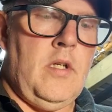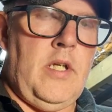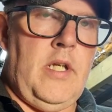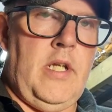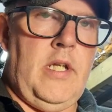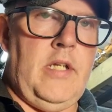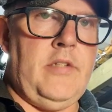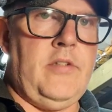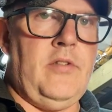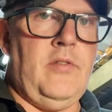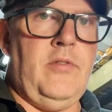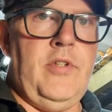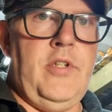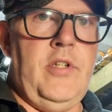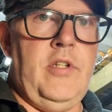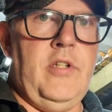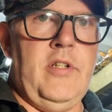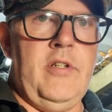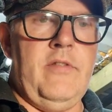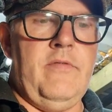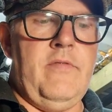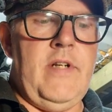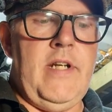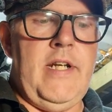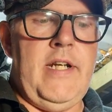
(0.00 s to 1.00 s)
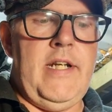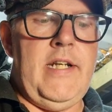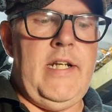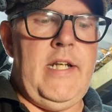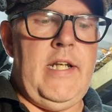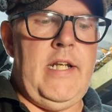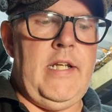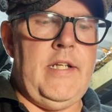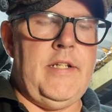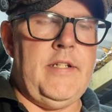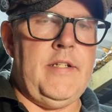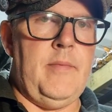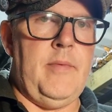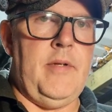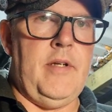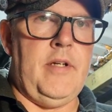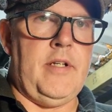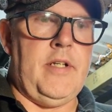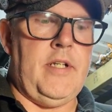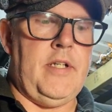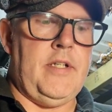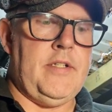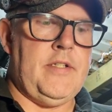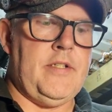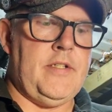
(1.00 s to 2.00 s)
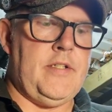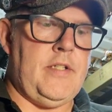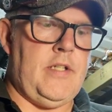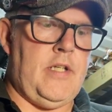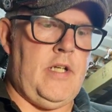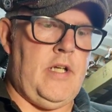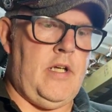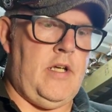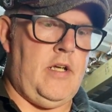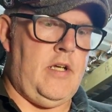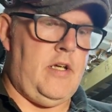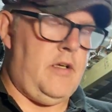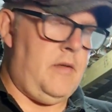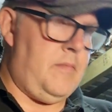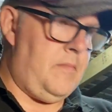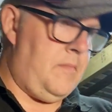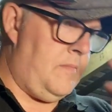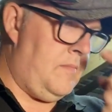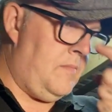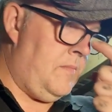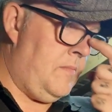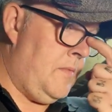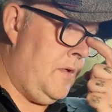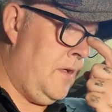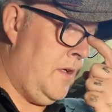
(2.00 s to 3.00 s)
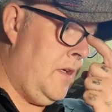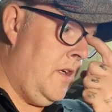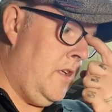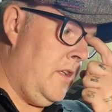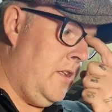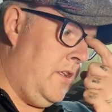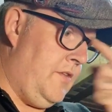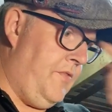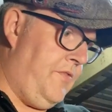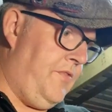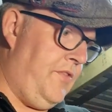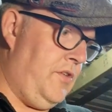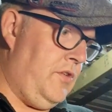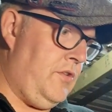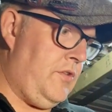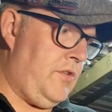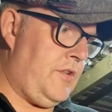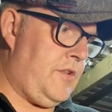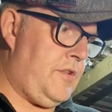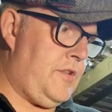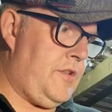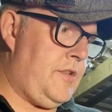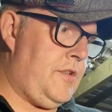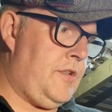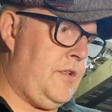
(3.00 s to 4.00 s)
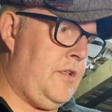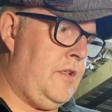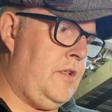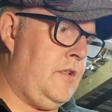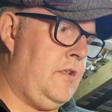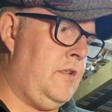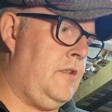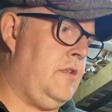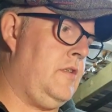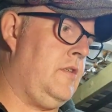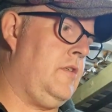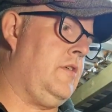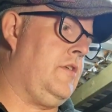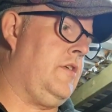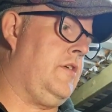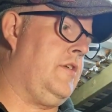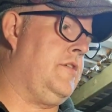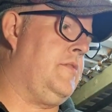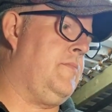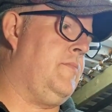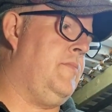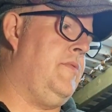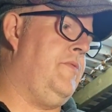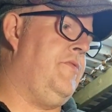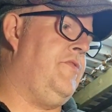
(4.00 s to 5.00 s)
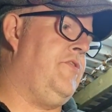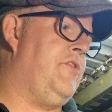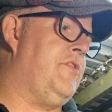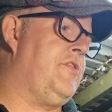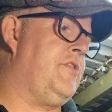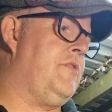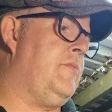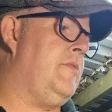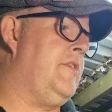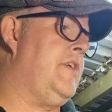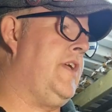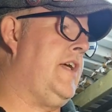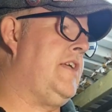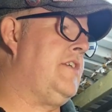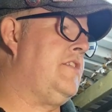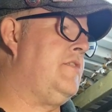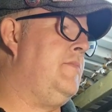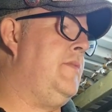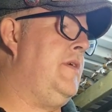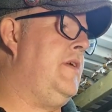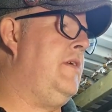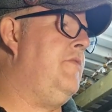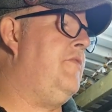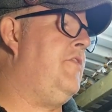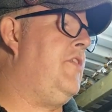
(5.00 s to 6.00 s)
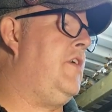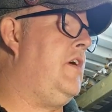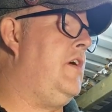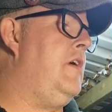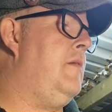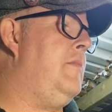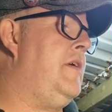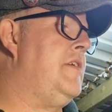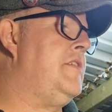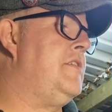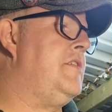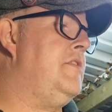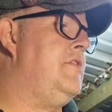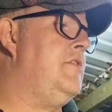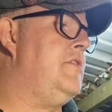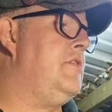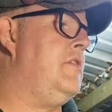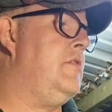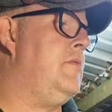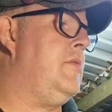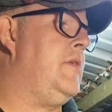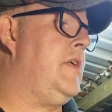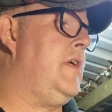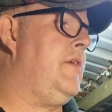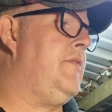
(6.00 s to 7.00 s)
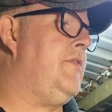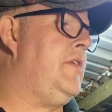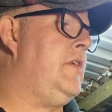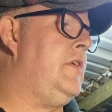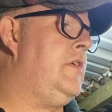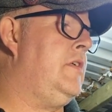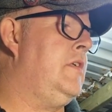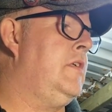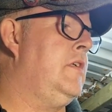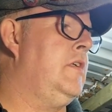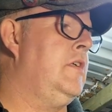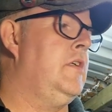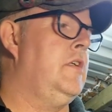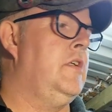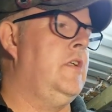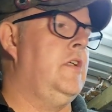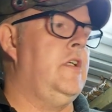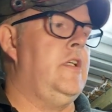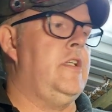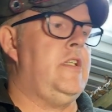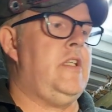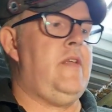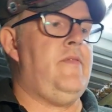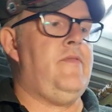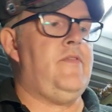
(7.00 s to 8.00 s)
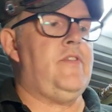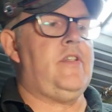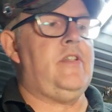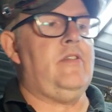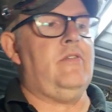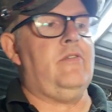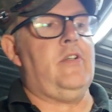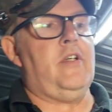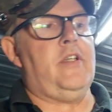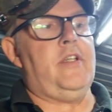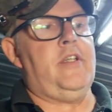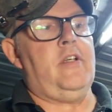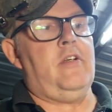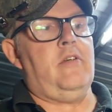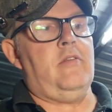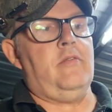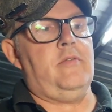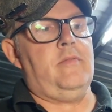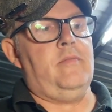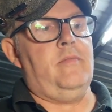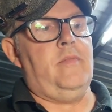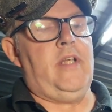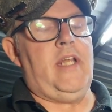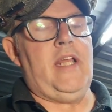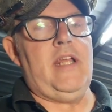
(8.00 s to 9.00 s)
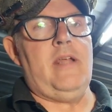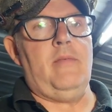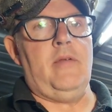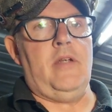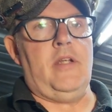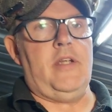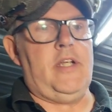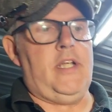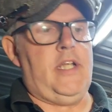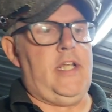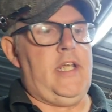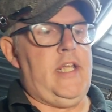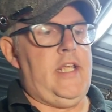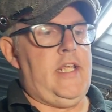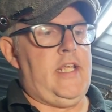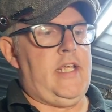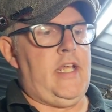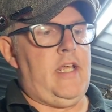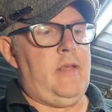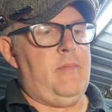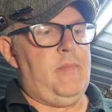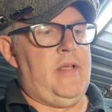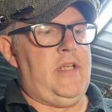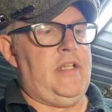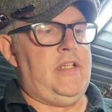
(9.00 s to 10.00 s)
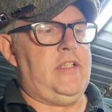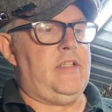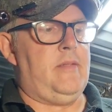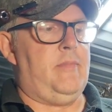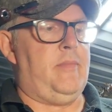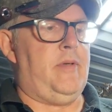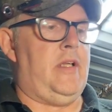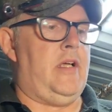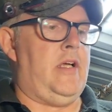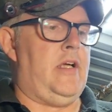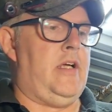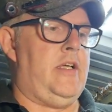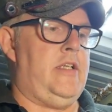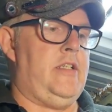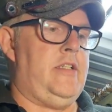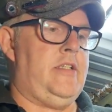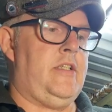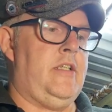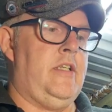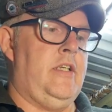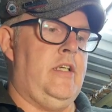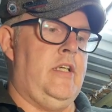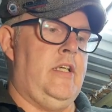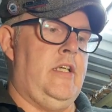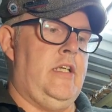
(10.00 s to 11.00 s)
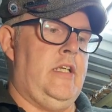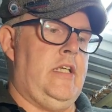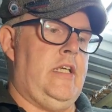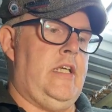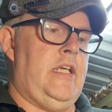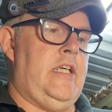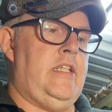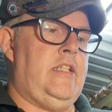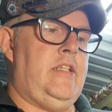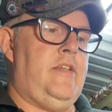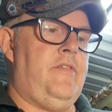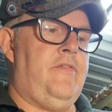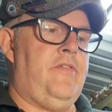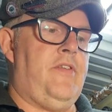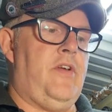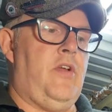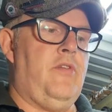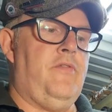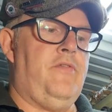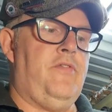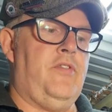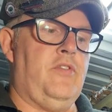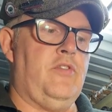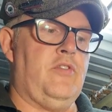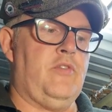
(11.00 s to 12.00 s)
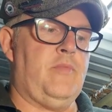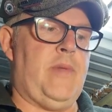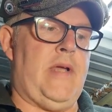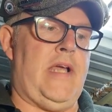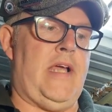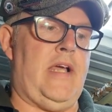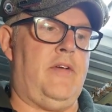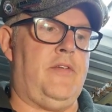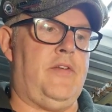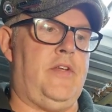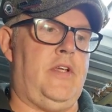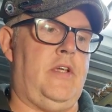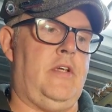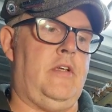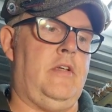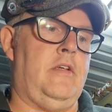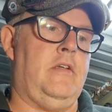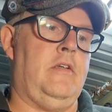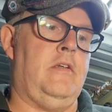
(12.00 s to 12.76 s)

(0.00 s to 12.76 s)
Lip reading: it's all you're going to really need, to be honest. The flux, because before someone asked me via messenger or whatever, it's even still got the old label on it, EKP supplies, easy flow flux powder,